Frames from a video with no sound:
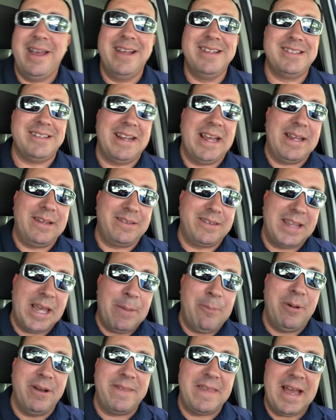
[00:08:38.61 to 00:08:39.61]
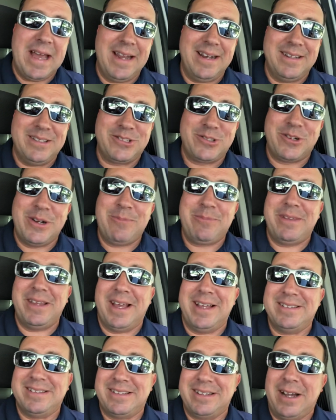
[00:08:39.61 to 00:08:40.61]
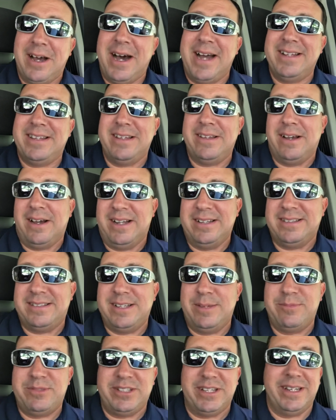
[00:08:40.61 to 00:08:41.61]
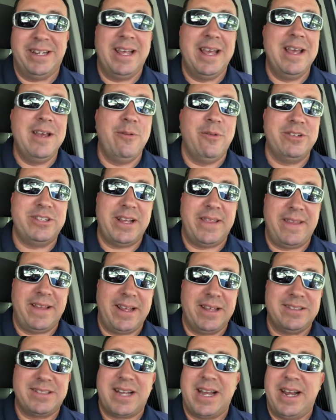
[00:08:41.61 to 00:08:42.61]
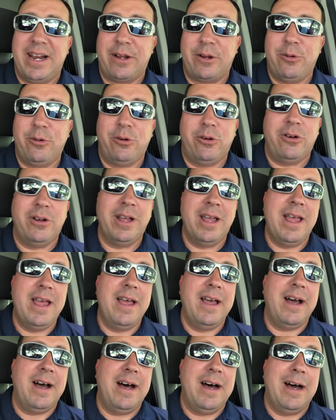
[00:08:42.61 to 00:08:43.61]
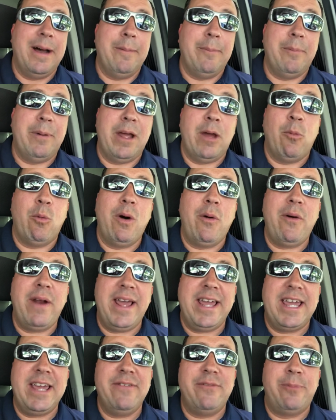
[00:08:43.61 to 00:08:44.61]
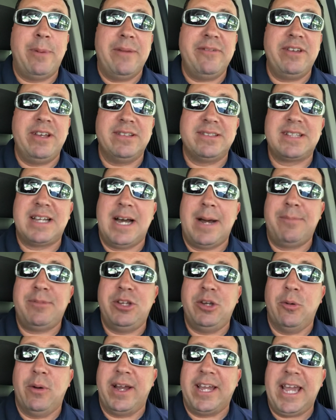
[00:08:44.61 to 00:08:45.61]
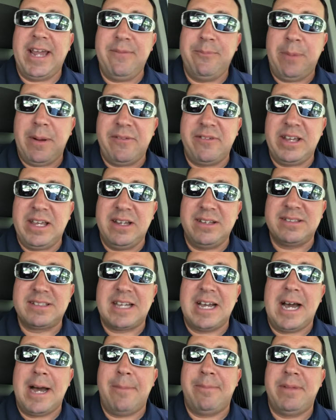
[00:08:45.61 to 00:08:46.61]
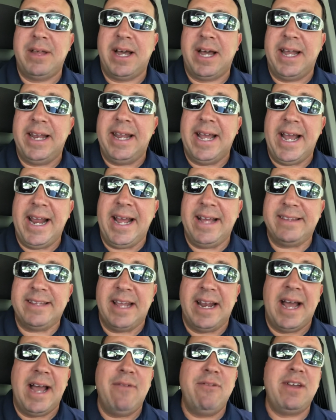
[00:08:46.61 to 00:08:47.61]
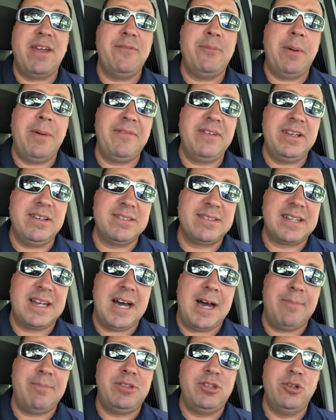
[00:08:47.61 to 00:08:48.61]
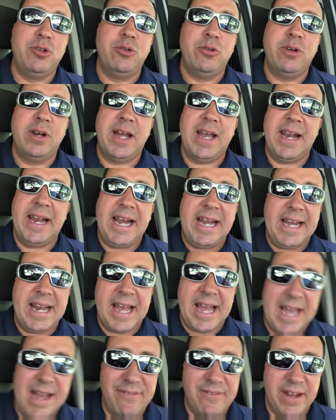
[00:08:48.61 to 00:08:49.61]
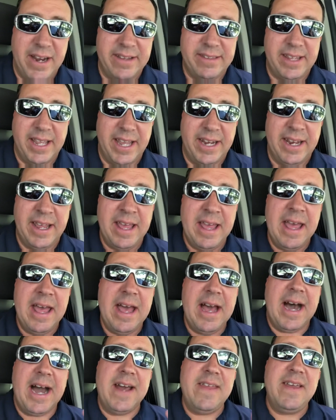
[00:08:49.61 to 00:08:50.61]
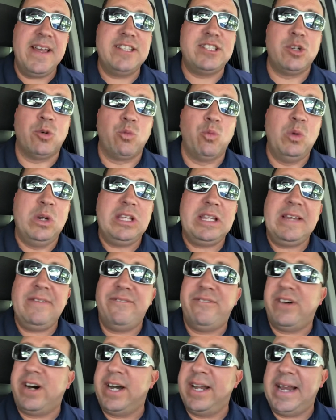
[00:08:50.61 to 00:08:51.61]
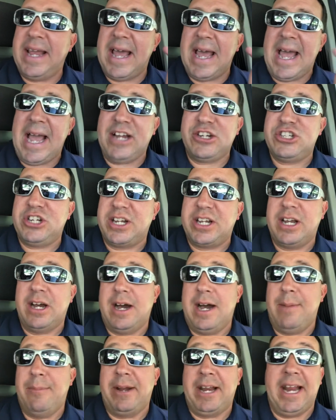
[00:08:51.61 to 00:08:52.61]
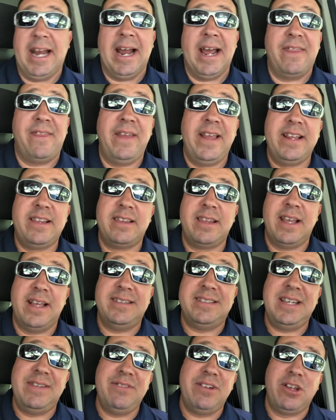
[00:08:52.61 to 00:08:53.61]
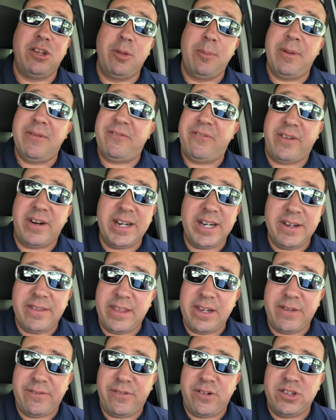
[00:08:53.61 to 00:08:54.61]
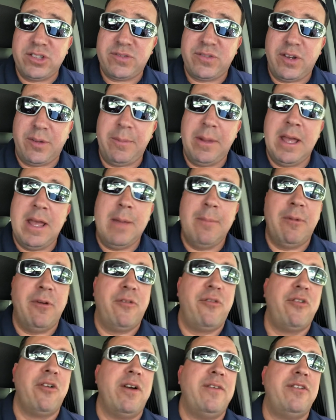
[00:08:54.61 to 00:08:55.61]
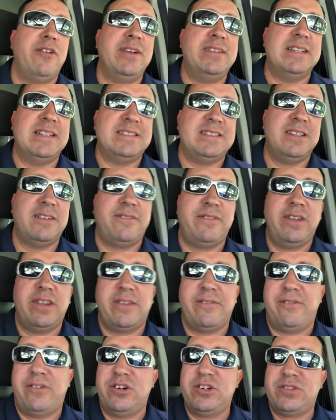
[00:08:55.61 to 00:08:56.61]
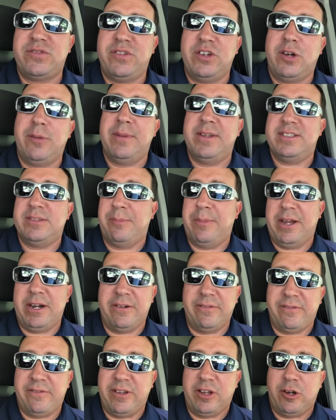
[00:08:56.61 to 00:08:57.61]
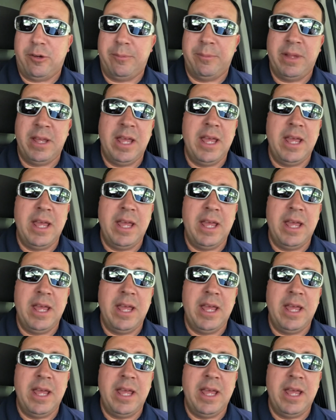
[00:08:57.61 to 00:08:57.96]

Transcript: So they, they put that in the script as a nod to Don Simpson, which I think is kind of cool. Um, but what would I give Beverly Hills Cop 2? I gave Beverly Hills Cop a 9 out of 10. I would give Beverly Hills Cop 2 an 8.5 out of 10. I think it's a really fun action comedy, and I think it's even a little bit funnier than the first film, but for whatever reason, I still feel the first film is a better film.